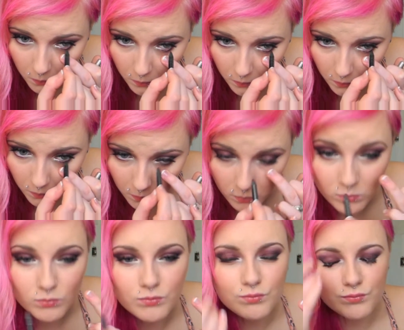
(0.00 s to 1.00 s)

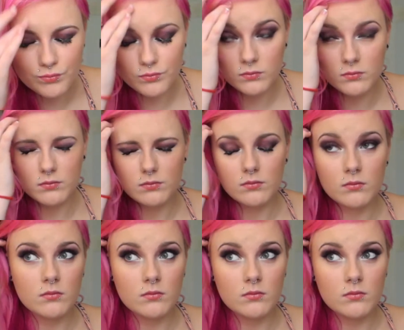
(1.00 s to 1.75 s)
(silence)